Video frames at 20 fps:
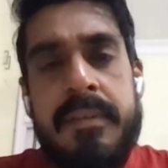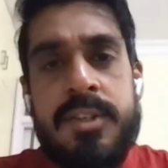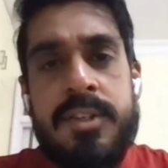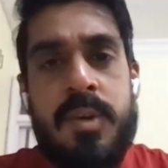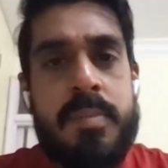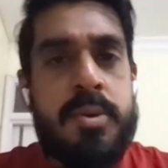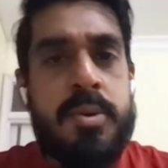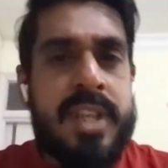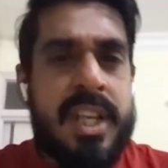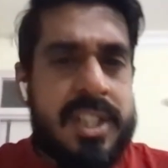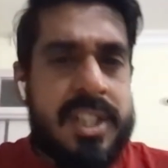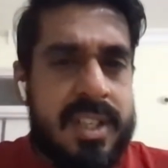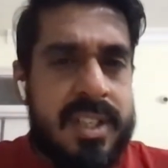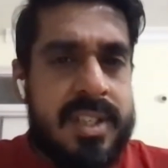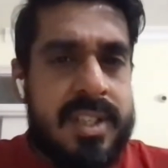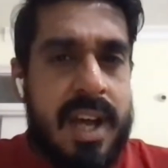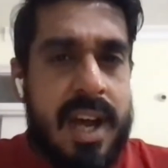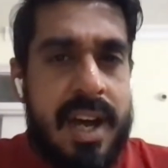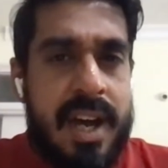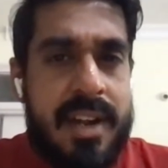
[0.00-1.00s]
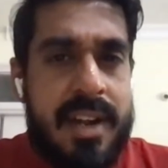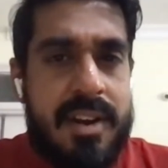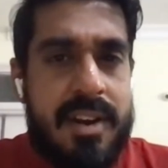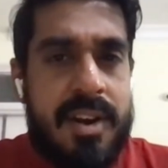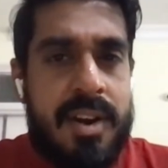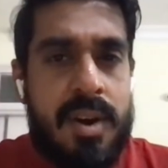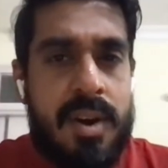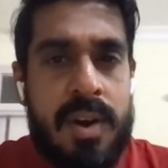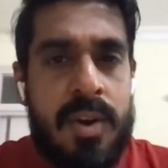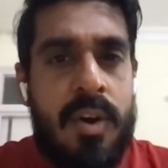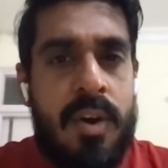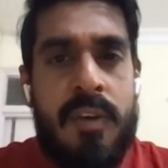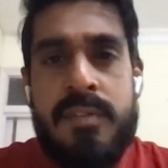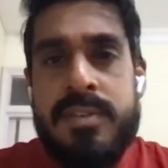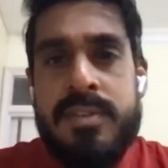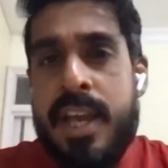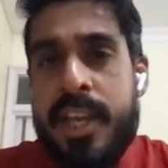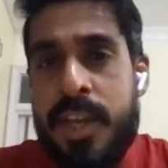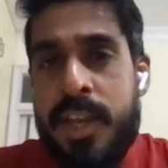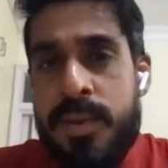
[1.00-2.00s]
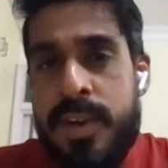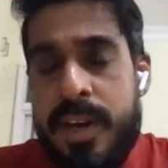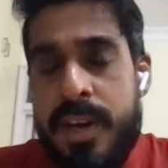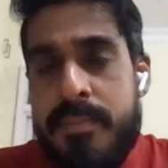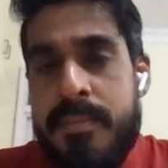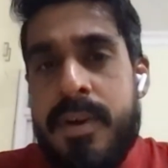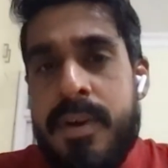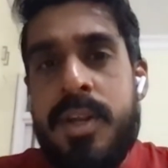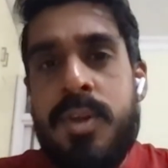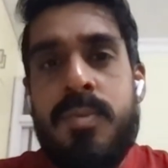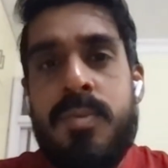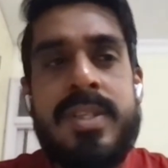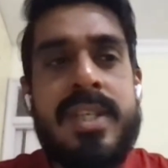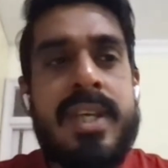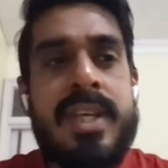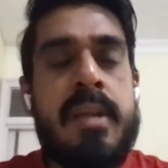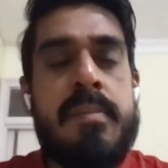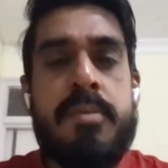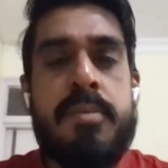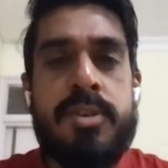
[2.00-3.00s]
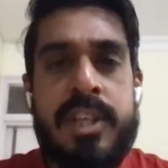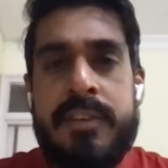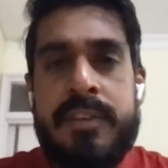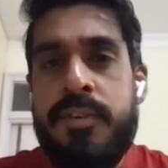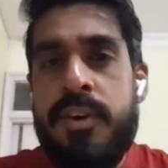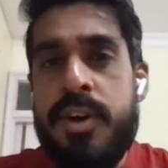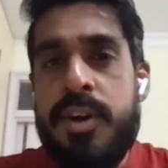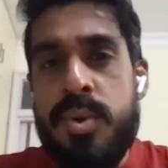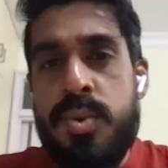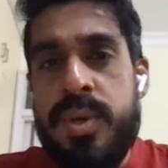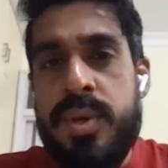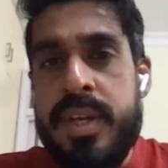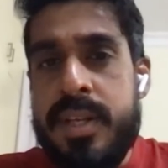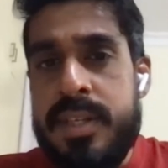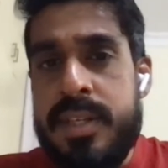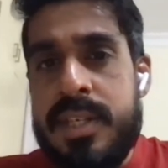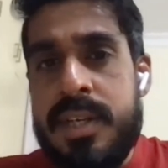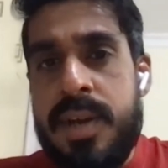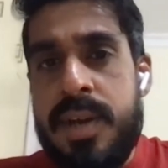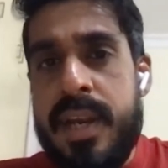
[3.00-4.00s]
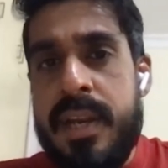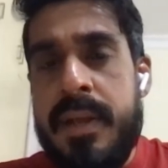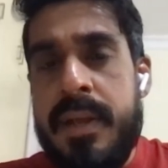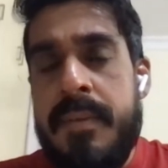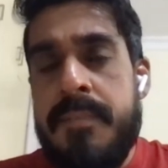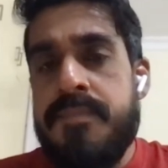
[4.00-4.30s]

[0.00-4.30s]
So projections are not always accurate, but you basically project for 2 years, right?